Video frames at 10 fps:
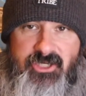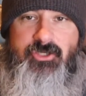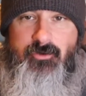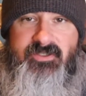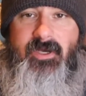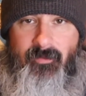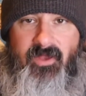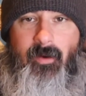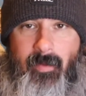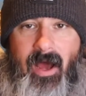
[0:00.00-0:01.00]
do
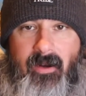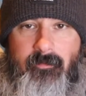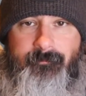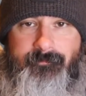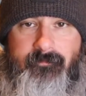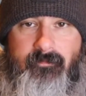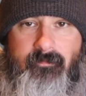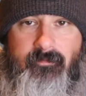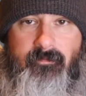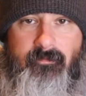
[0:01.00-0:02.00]
something about it.
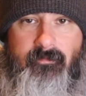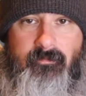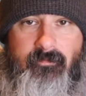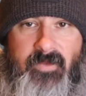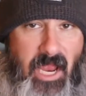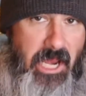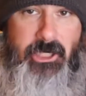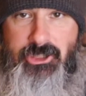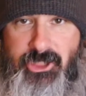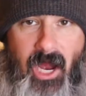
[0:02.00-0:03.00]
You hate
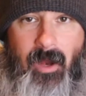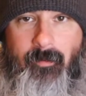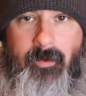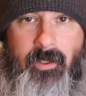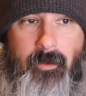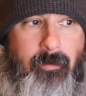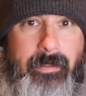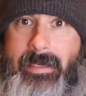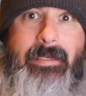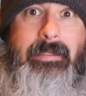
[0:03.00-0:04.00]
your job.
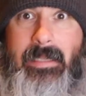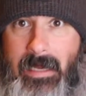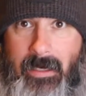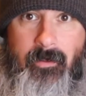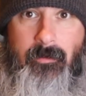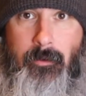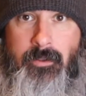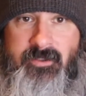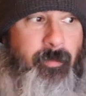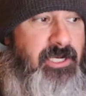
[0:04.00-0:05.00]
Get in line.
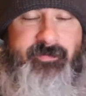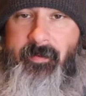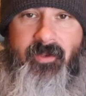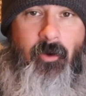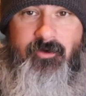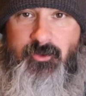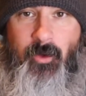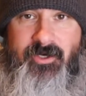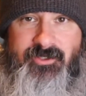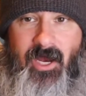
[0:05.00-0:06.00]
There's a bunch of people that don't
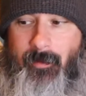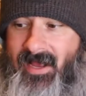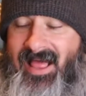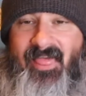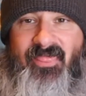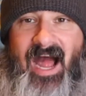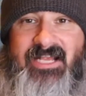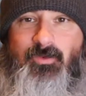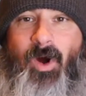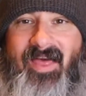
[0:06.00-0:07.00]
enjoy your job.
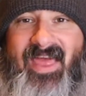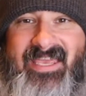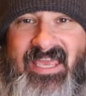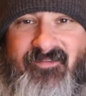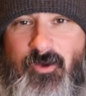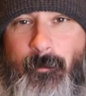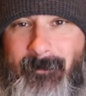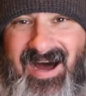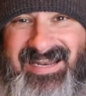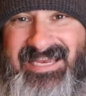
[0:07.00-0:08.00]
That's why they give you
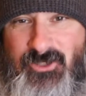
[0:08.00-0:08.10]
money